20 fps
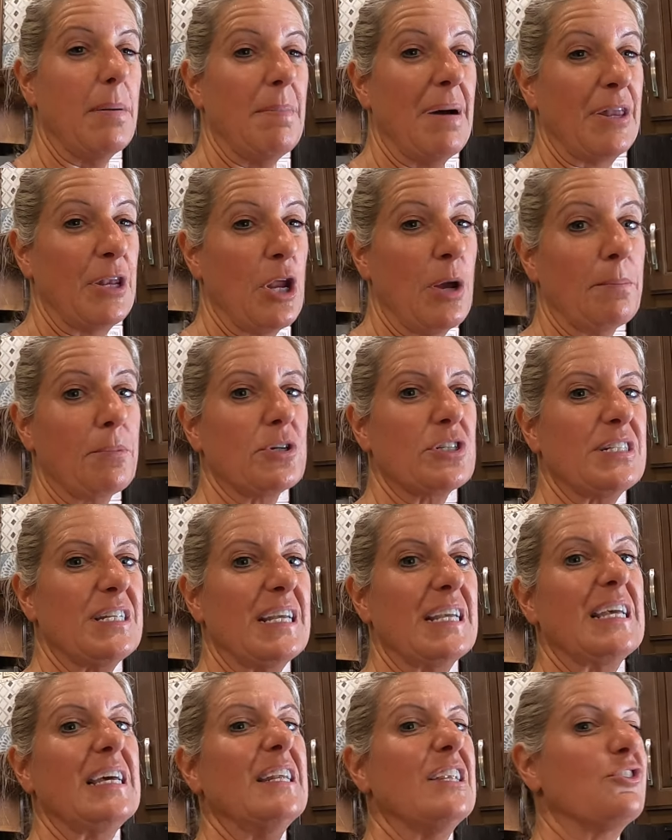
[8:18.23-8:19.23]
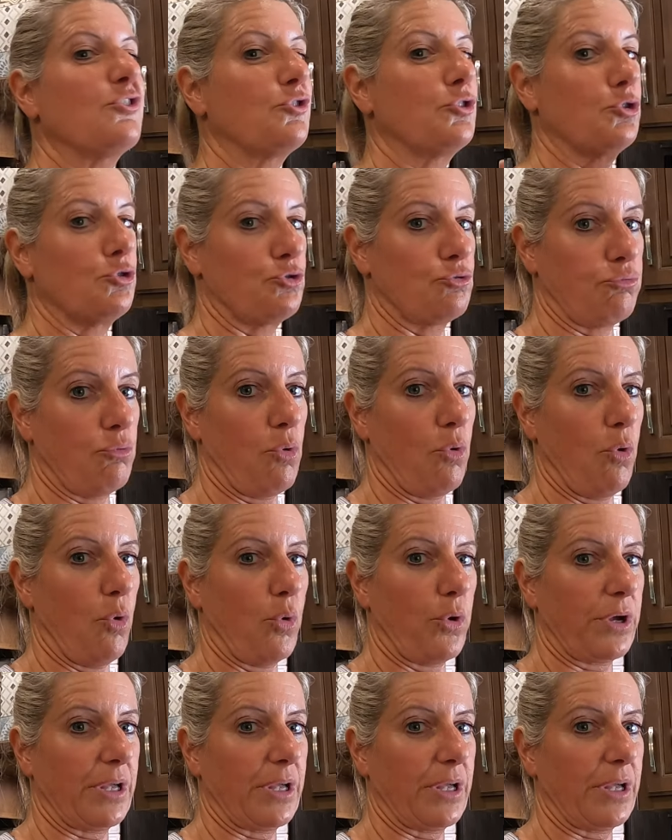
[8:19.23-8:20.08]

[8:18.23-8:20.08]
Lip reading: But my number 10 is the drawer